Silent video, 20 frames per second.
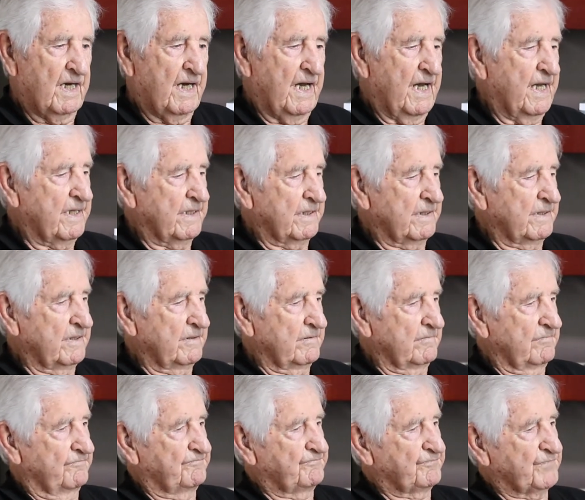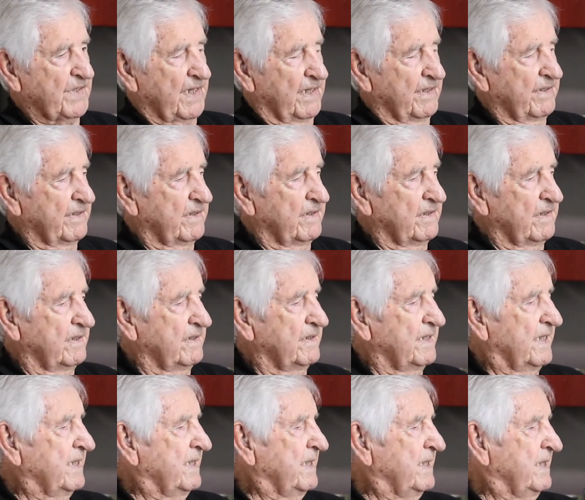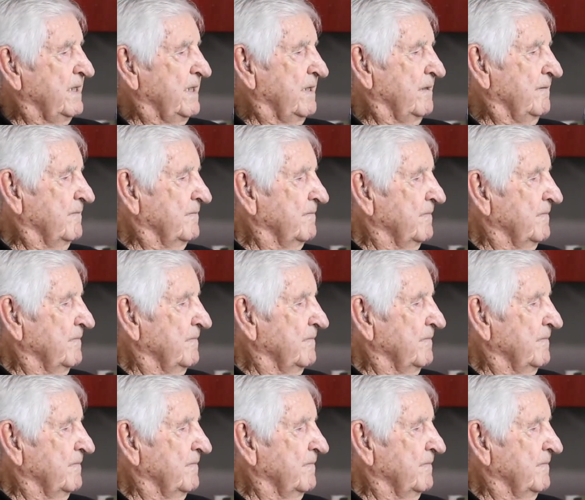and the